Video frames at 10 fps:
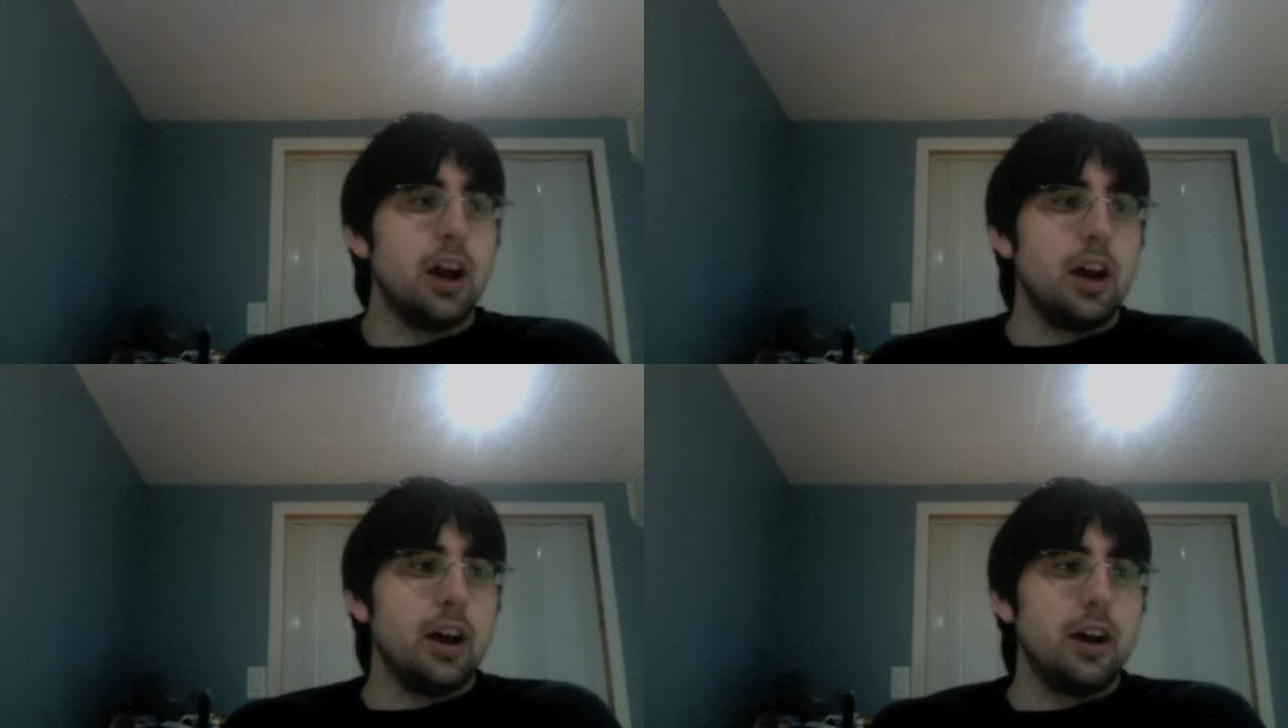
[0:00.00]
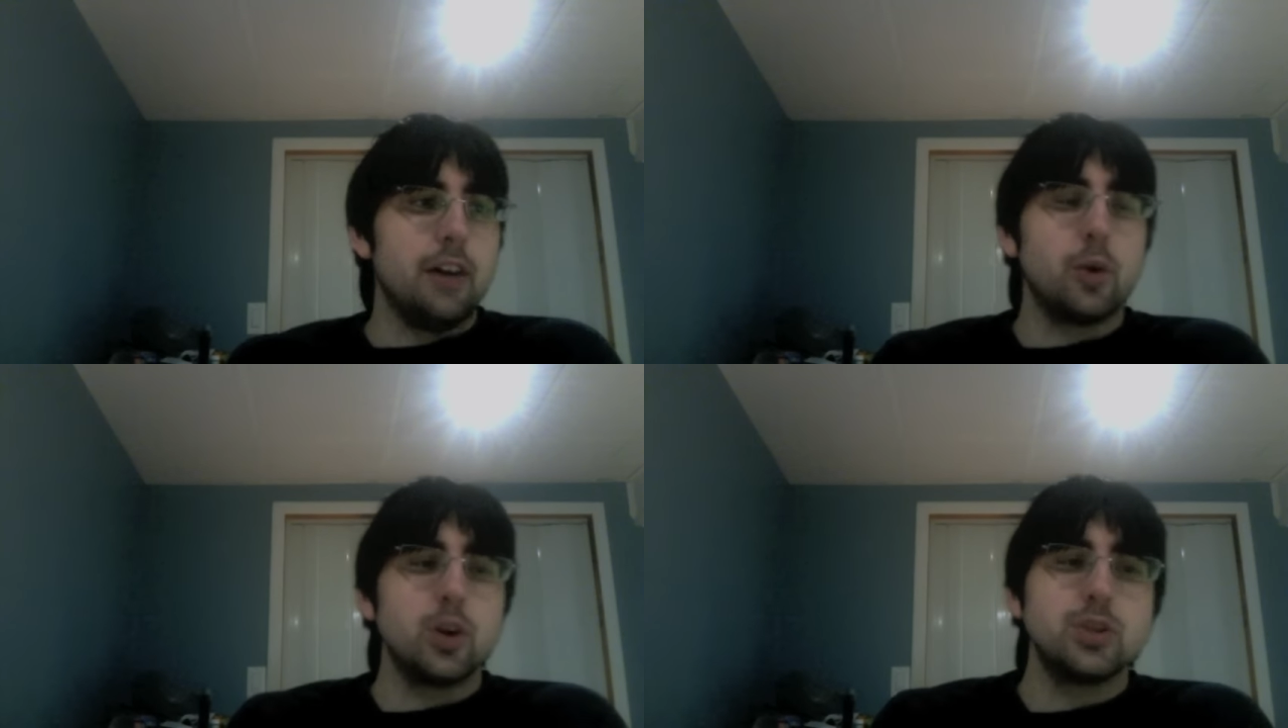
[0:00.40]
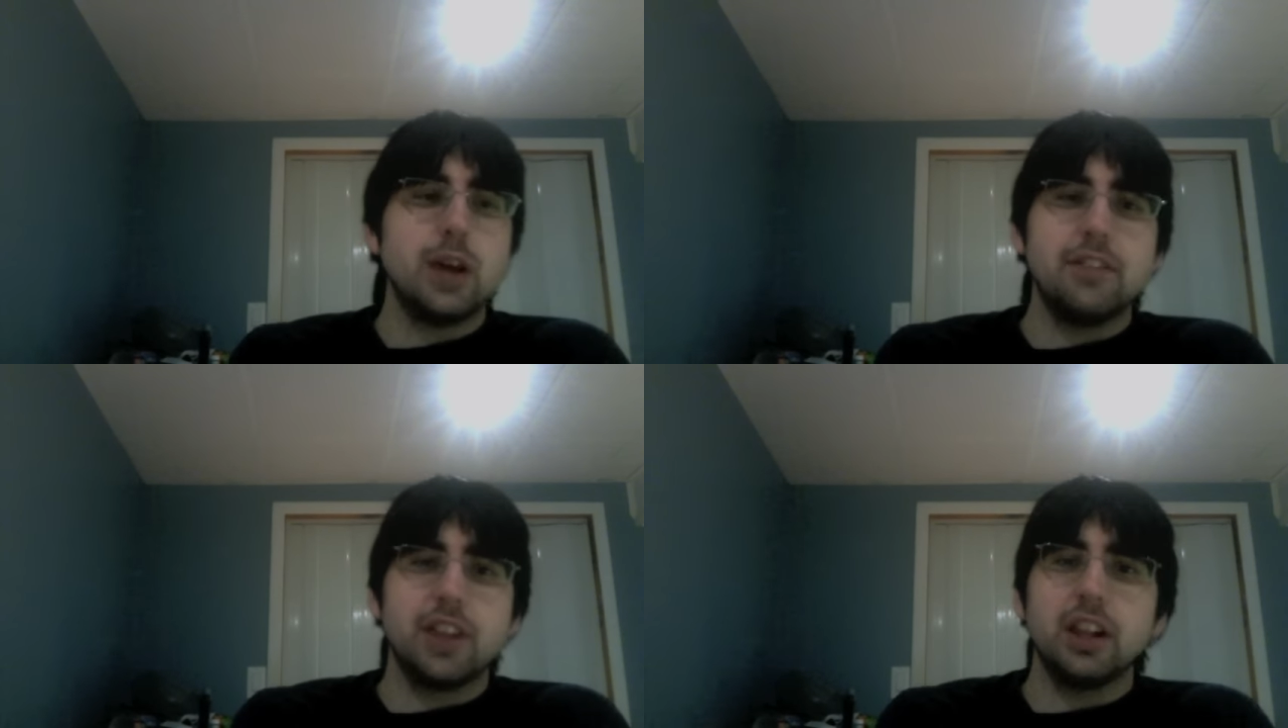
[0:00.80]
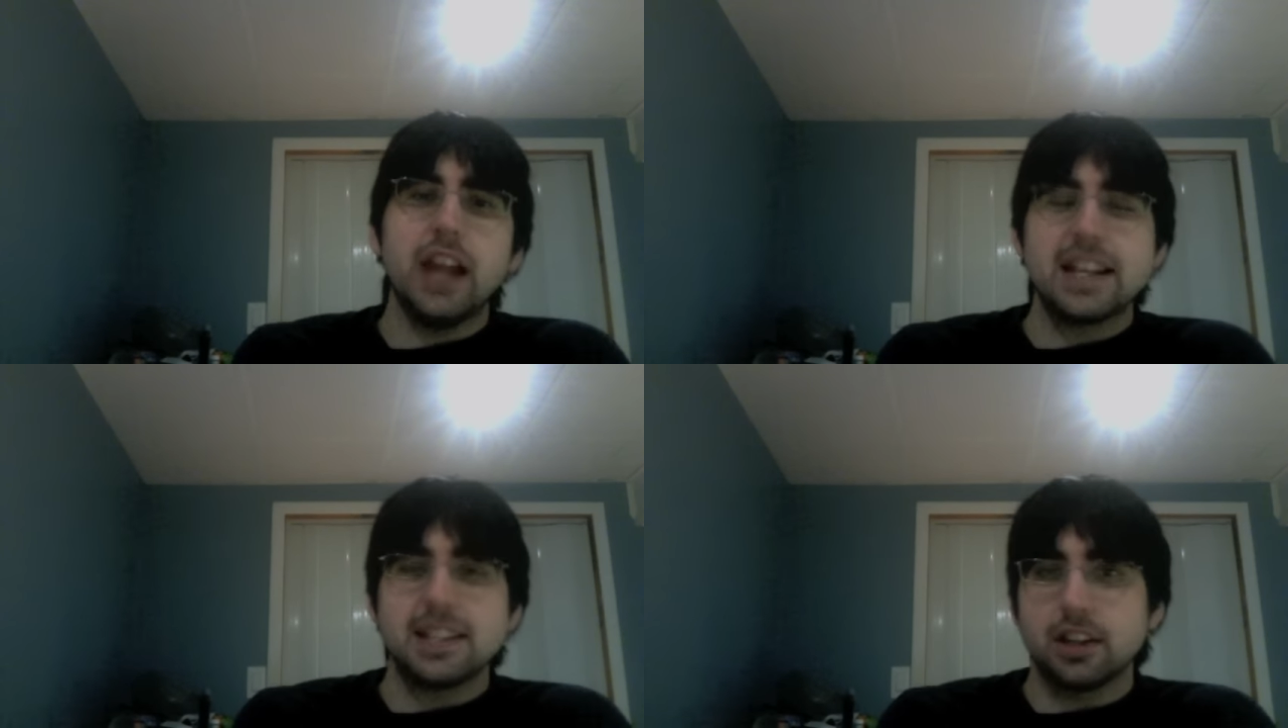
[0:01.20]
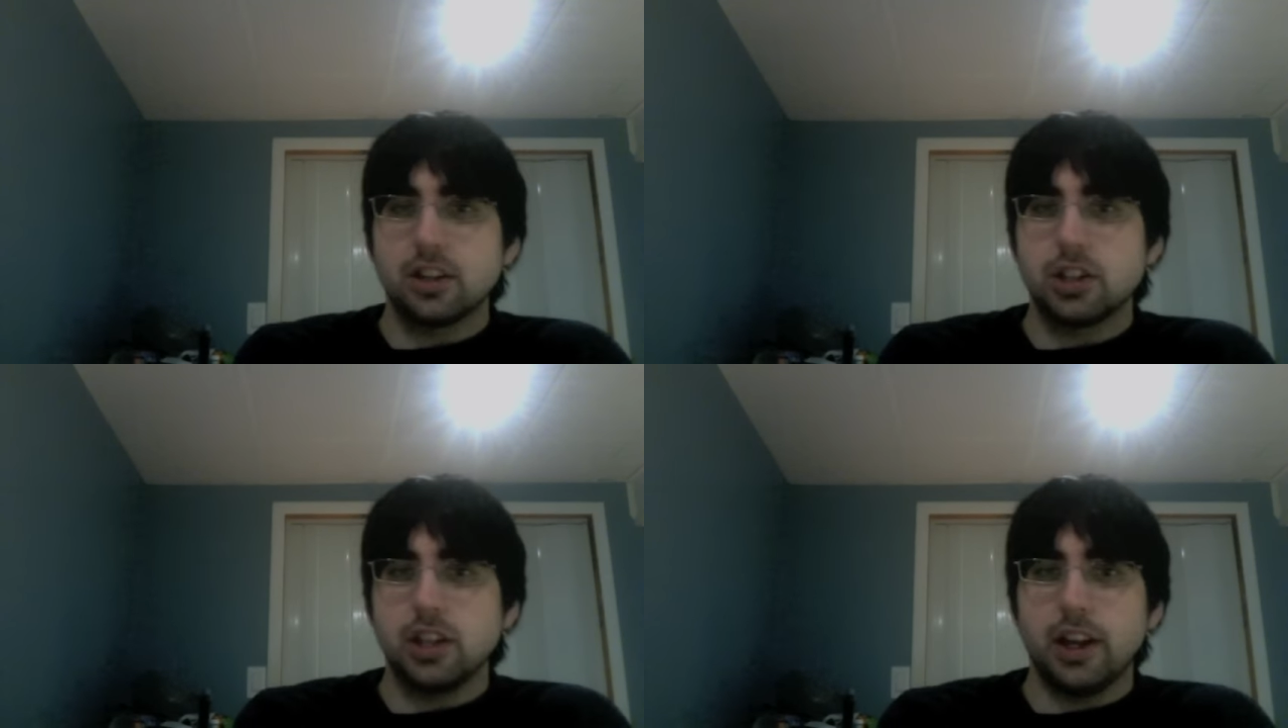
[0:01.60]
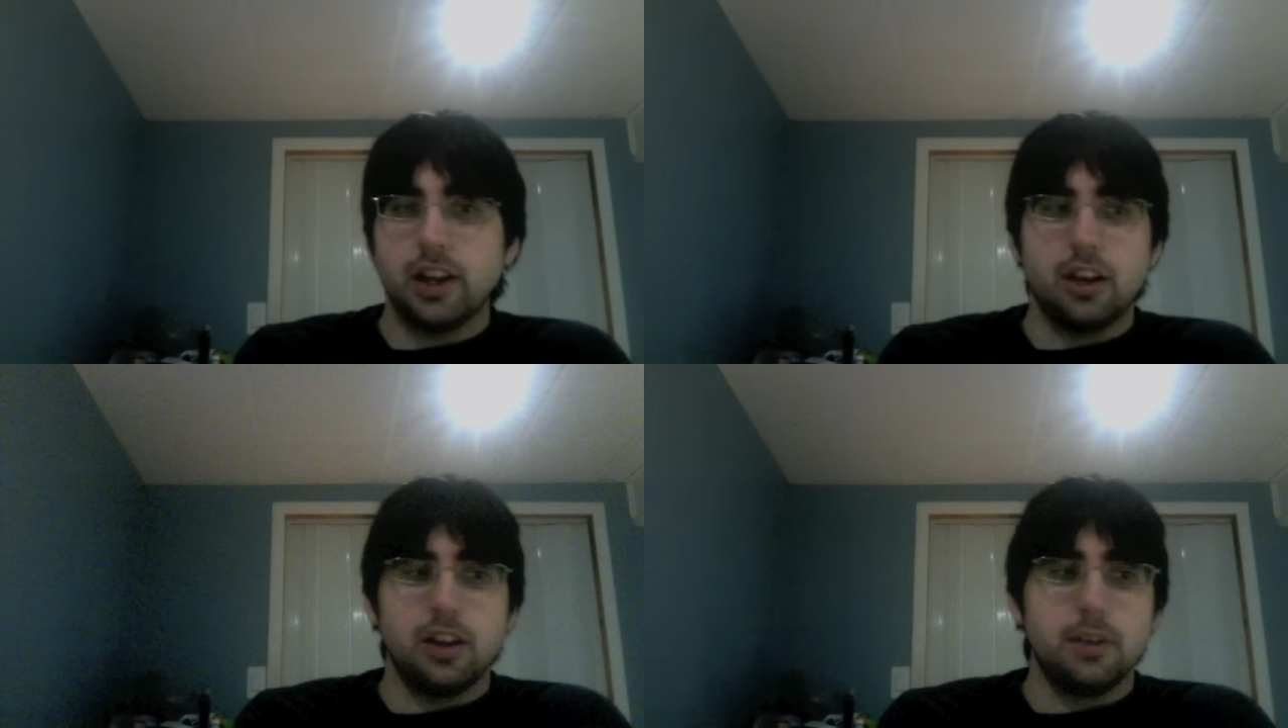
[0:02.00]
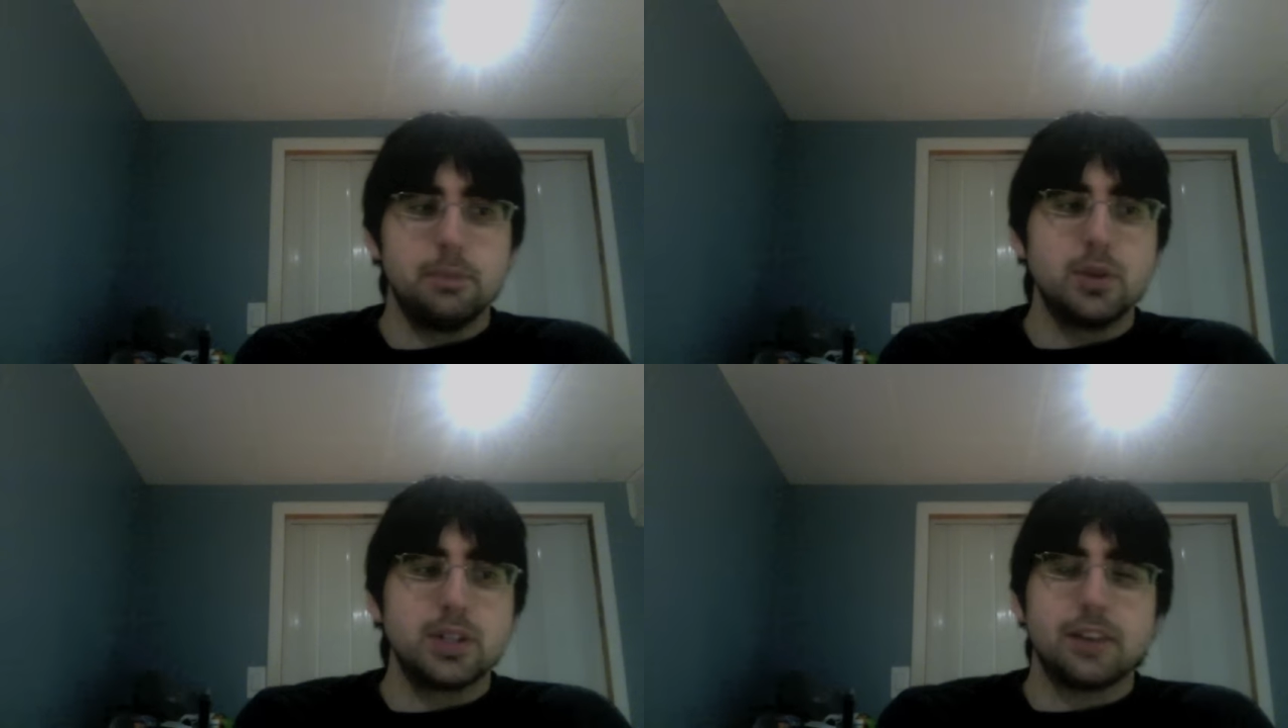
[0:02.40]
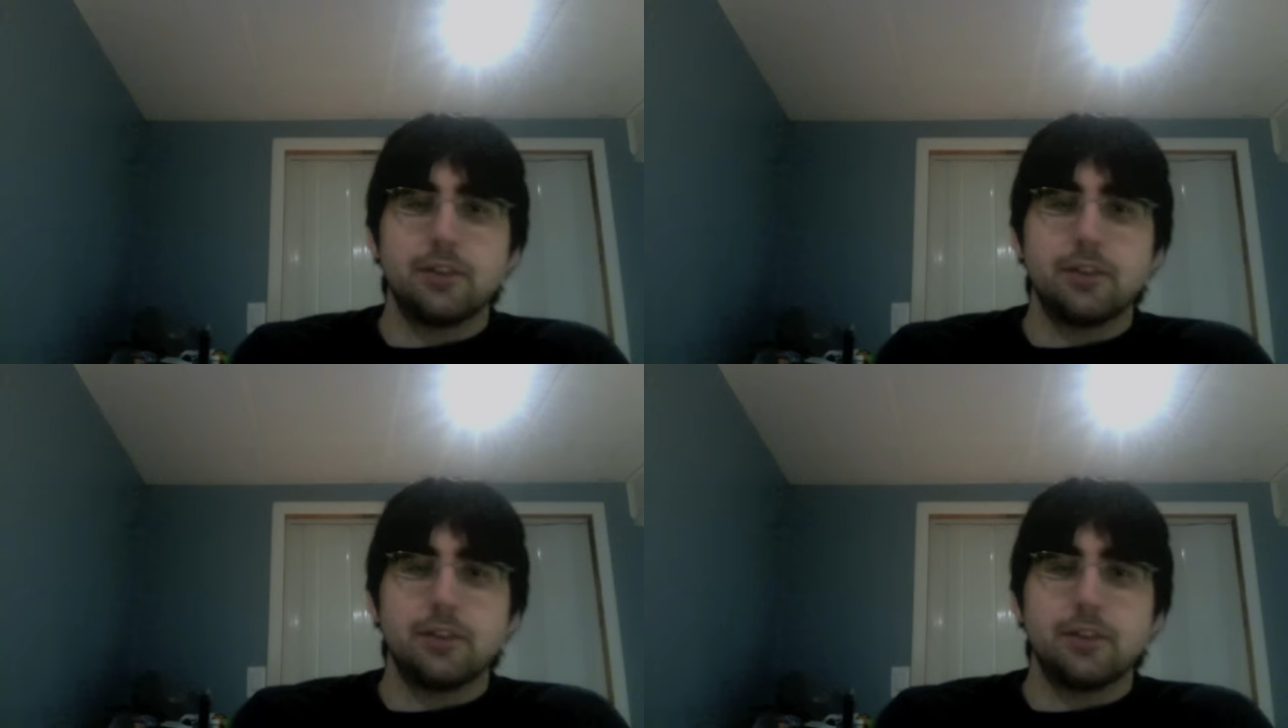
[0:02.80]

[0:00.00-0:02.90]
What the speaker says: Of course, you have the classic music